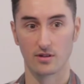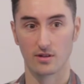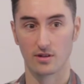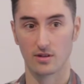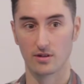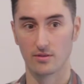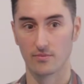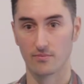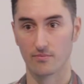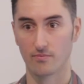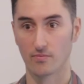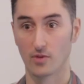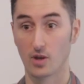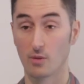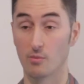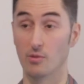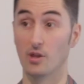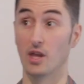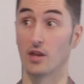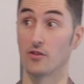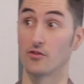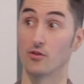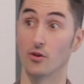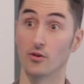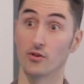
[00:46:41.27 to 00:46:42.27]
But
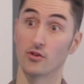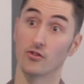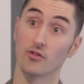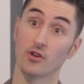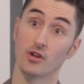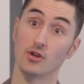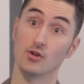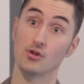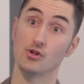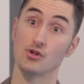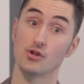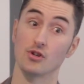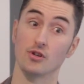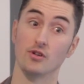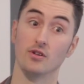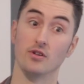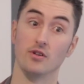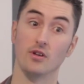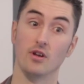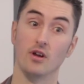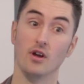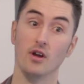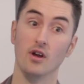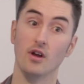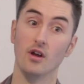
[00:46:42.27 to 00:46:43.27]
that's not to say you
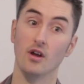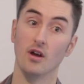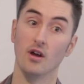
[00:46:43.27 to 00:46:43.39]
shouldn't